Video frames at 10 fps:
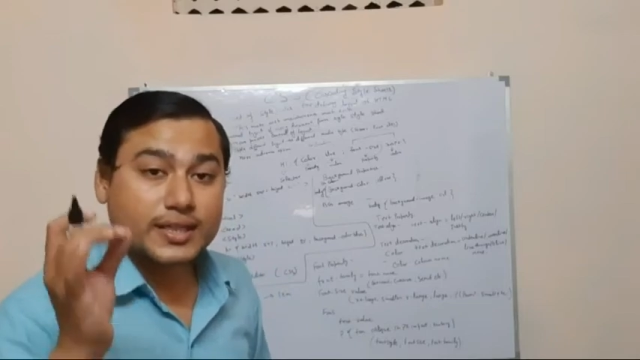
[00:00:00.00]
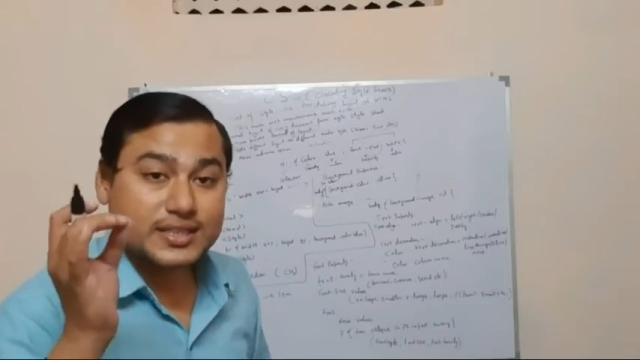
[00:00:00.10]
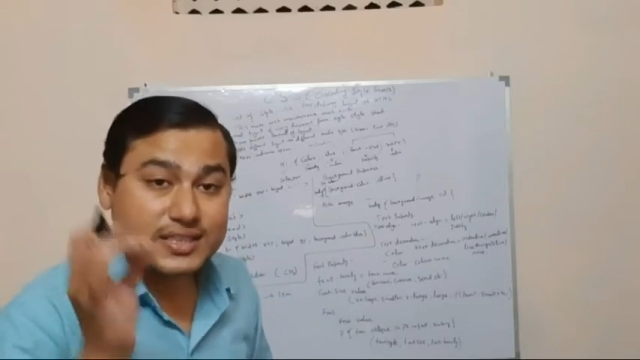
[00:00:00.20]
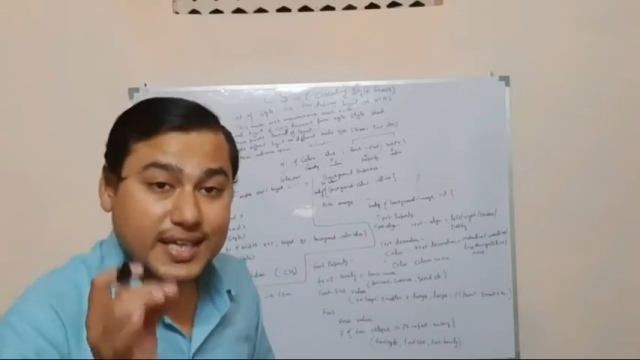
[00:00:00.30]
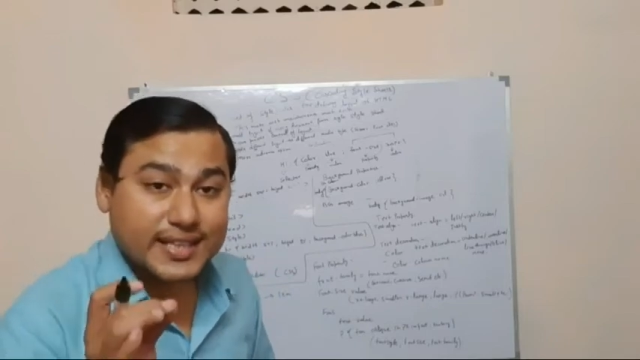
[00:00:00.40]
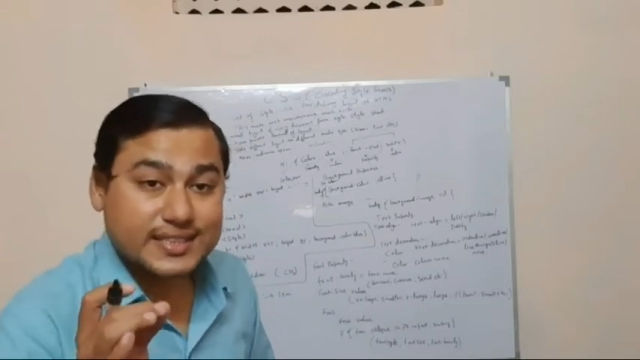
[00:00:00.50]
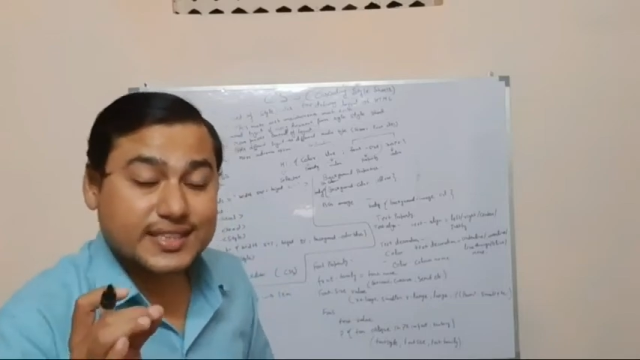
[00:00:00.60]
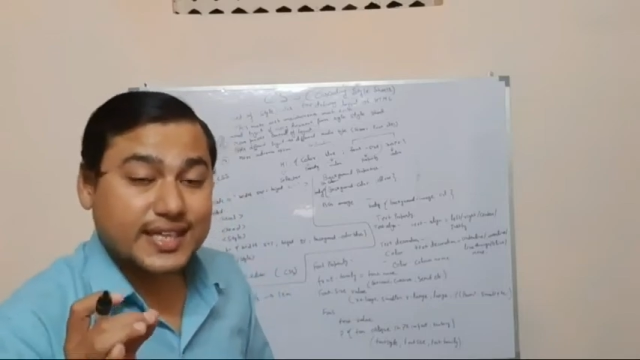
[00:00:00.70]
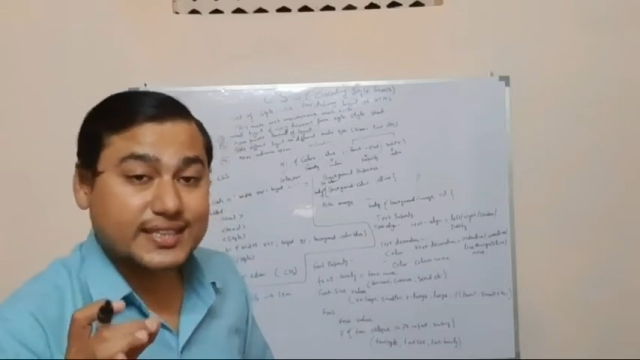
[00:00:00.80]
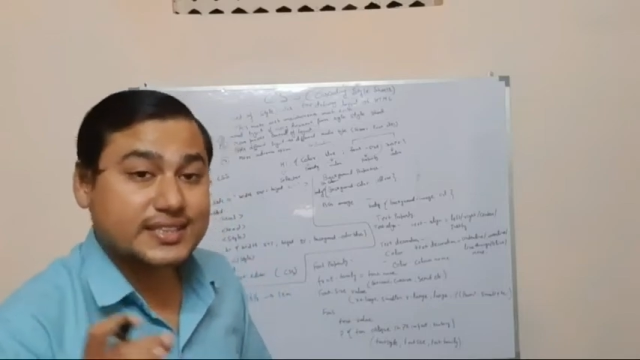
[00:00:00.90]

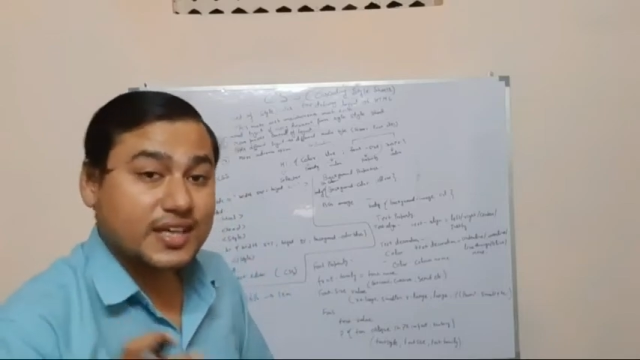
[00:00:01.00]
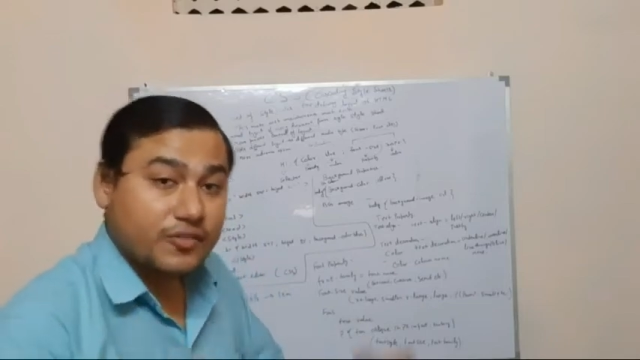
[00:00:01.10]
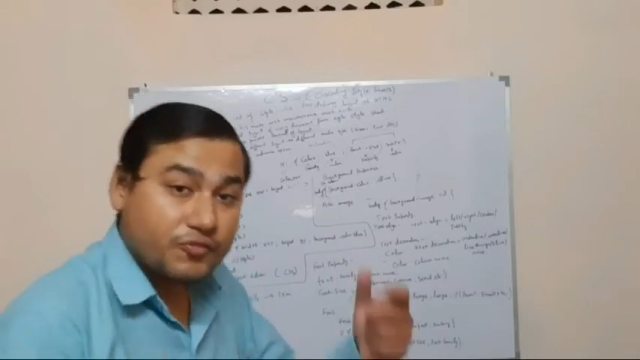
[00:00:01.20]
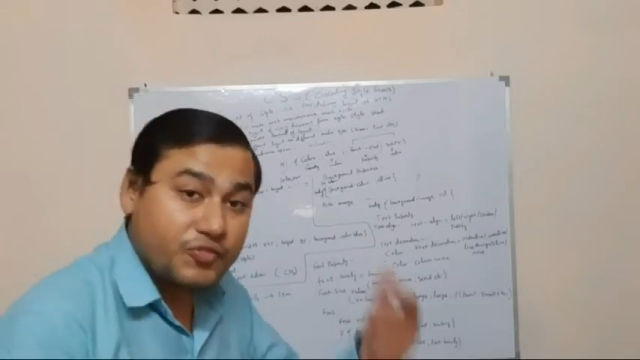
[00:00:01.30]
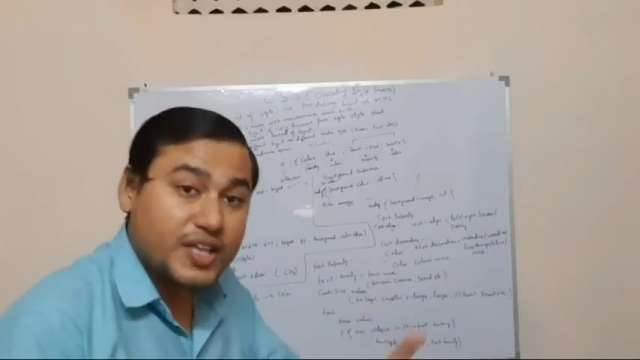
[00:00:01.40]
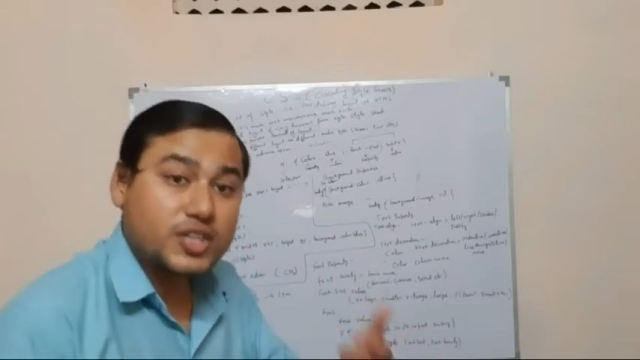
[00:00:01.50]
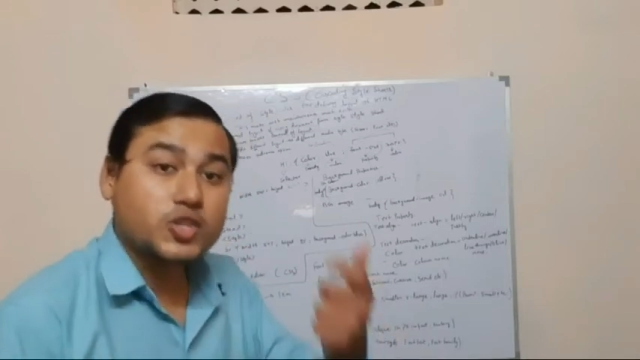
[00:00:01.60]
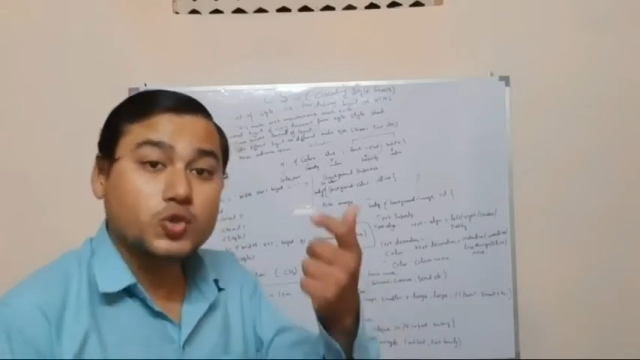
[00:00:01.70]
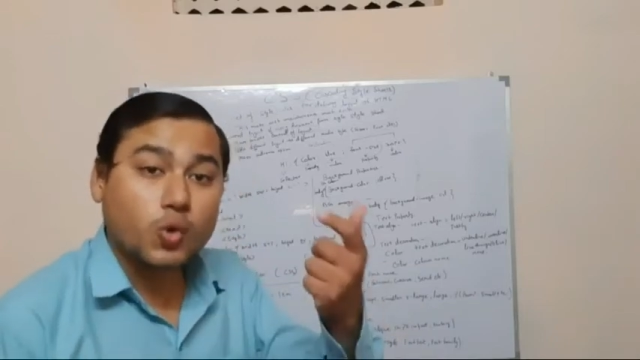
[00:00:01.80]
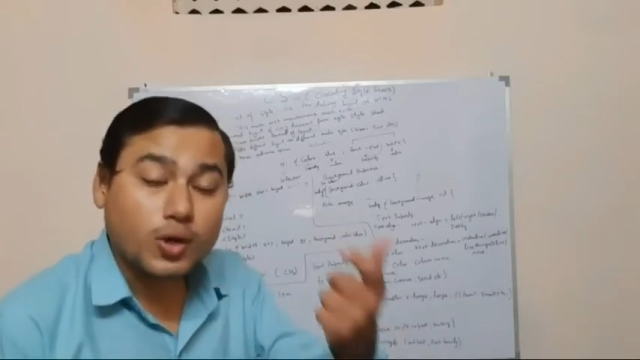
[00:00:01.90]
CSS with
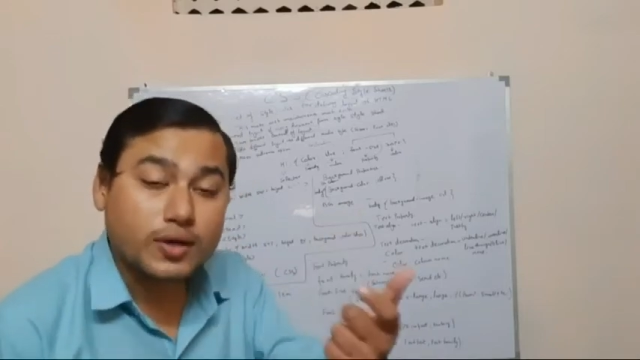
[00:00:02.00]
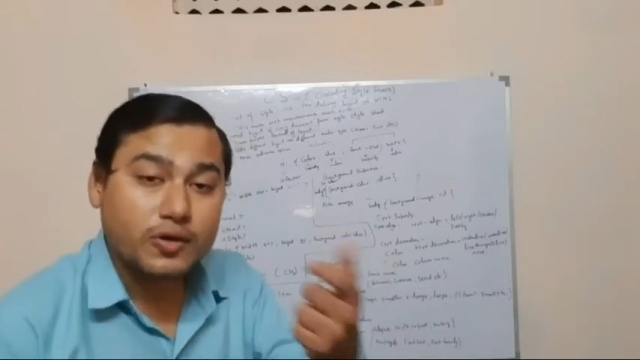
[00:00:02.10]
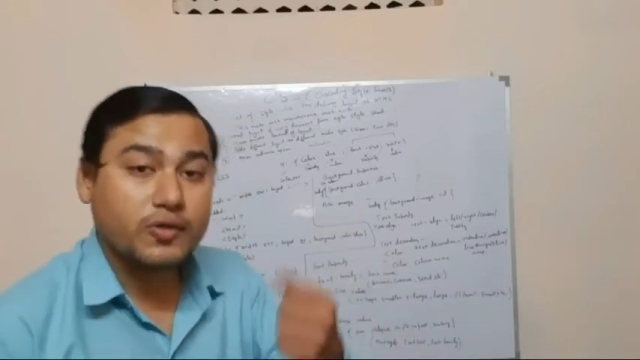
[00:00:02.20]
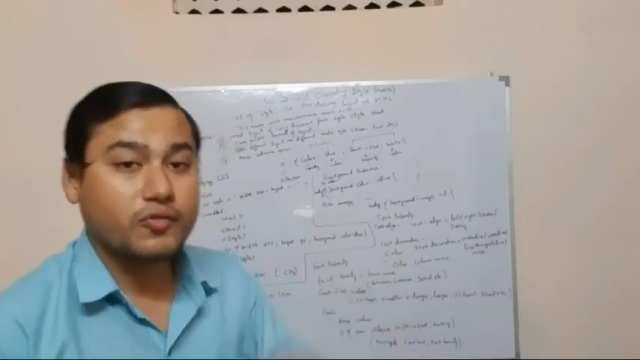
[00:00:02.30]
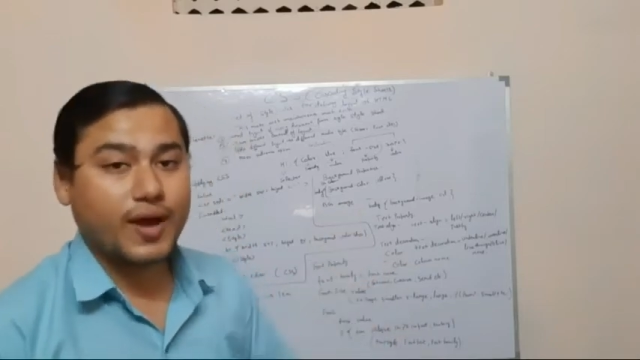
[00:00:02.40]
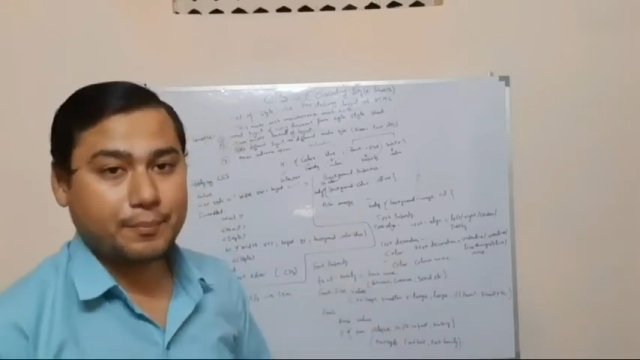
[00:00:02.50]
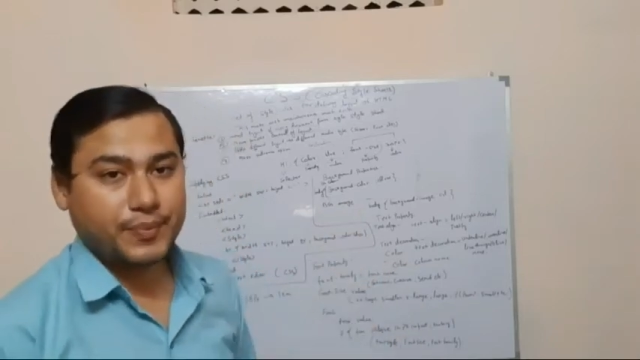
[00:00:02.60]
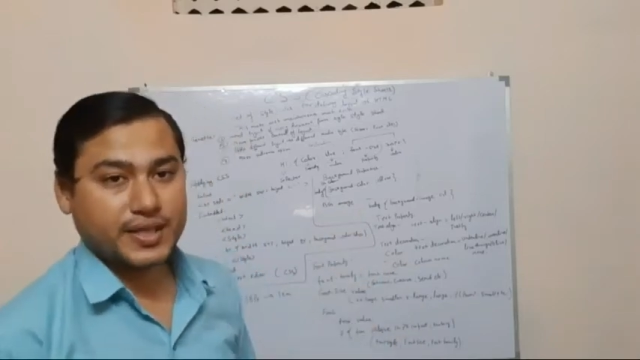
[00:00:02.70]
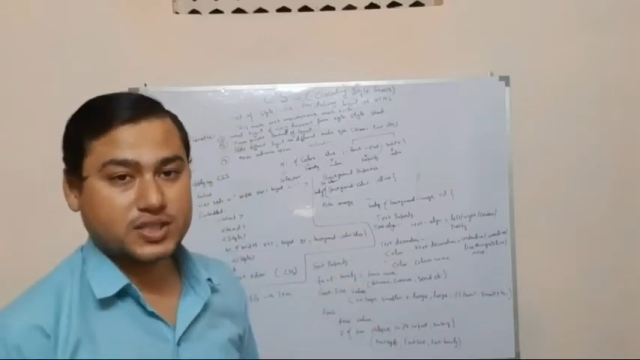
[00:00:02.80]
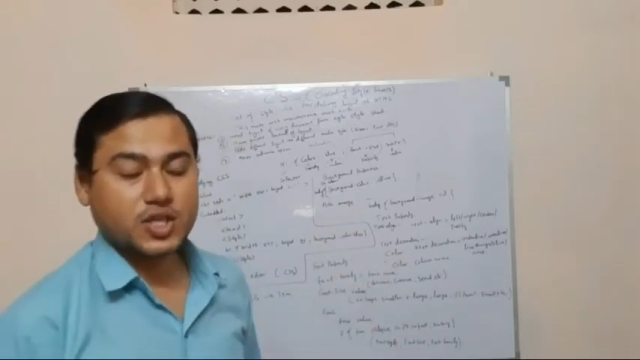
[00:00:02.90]
your
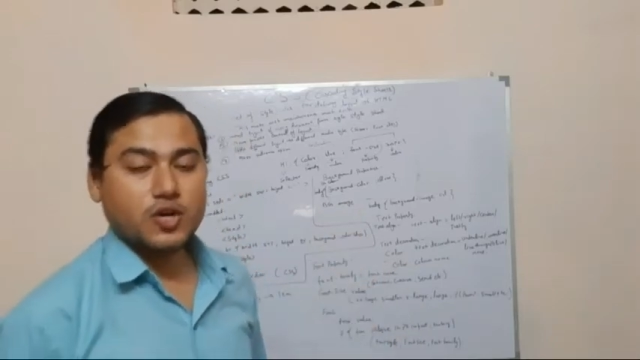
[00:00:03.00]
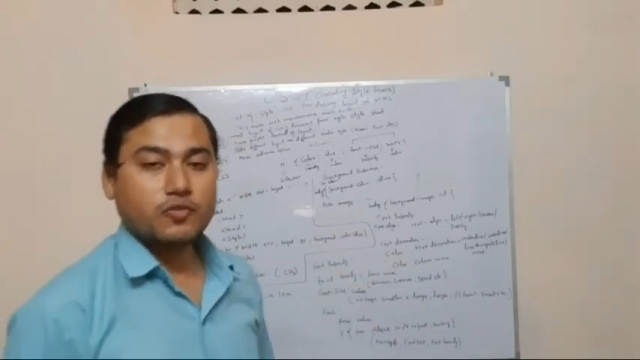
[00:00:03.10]
web page.